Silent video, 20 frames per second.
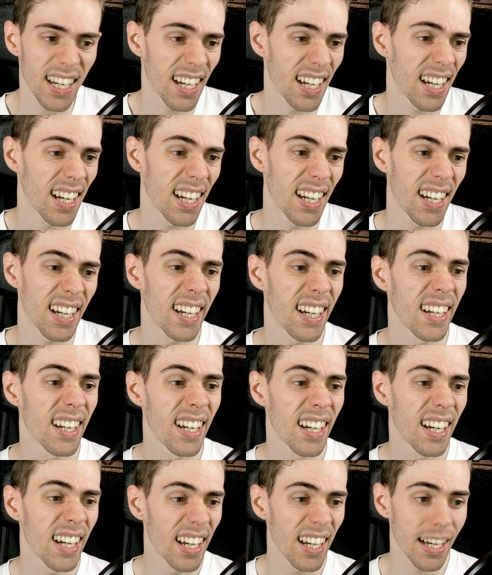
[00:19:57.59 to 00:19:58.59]

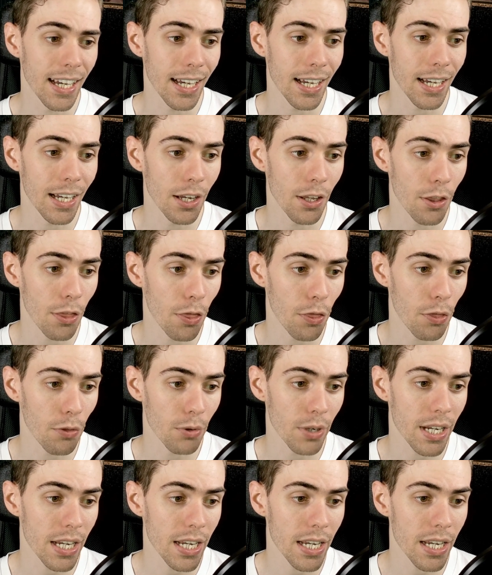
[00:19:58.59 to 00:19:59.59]

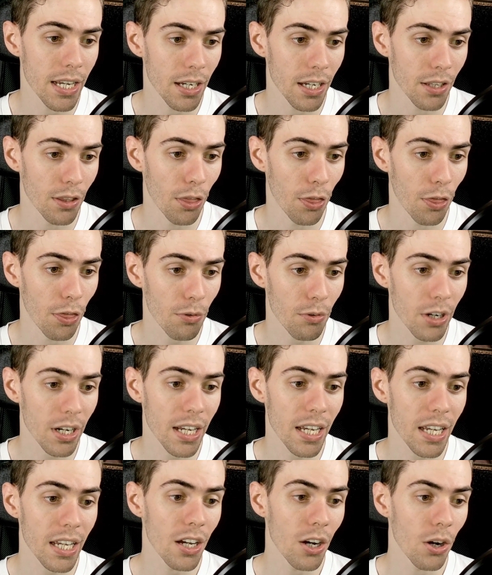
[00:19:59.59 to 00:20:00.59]
3 and 3,